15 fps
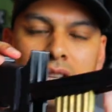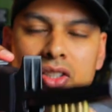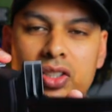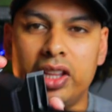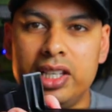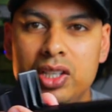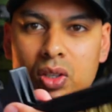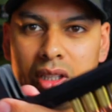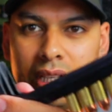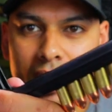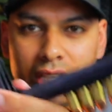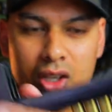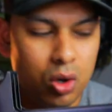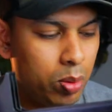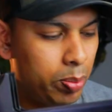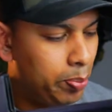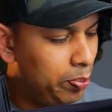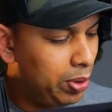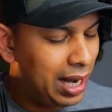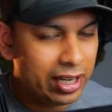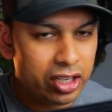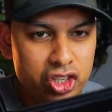So then you take your
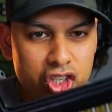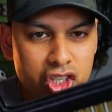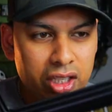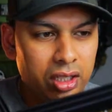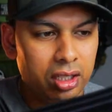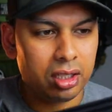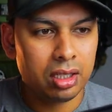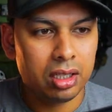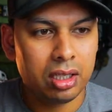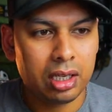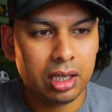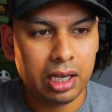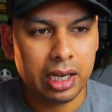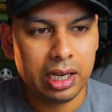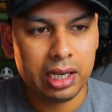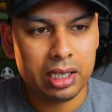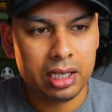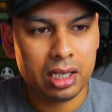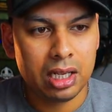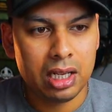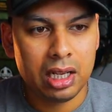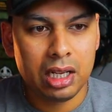plunger and